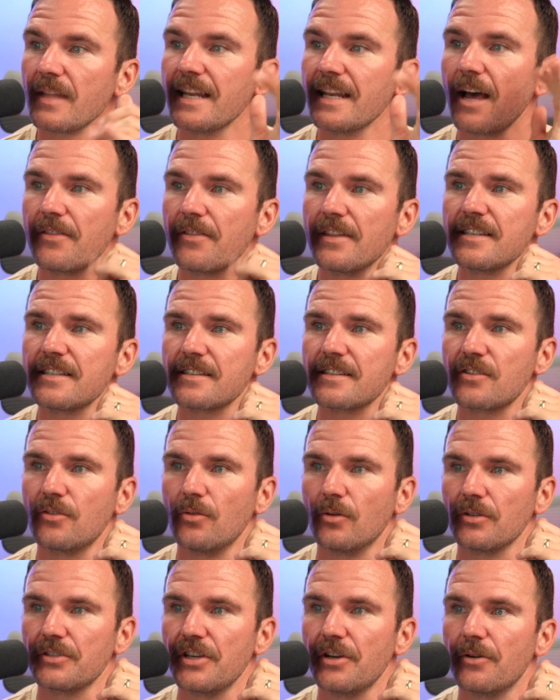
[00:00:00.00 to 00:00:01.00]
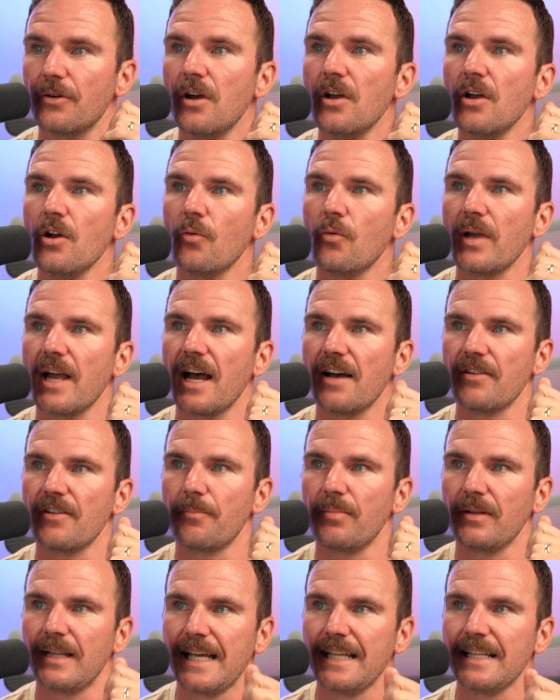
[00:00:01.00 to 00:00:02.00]
Now this is cool too. We have a
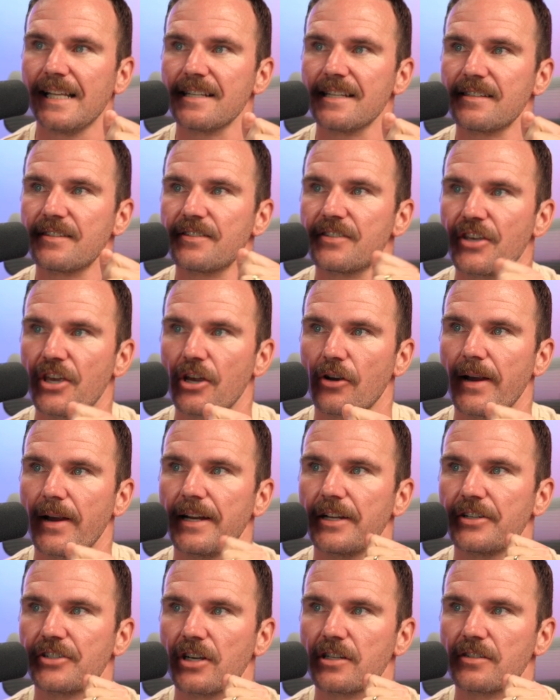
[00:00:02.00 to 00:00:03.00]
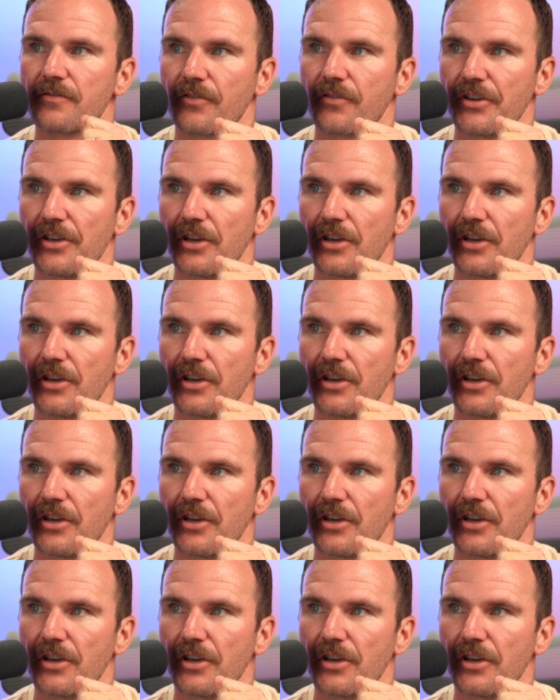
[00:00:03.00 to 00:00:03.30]
playlist curated just for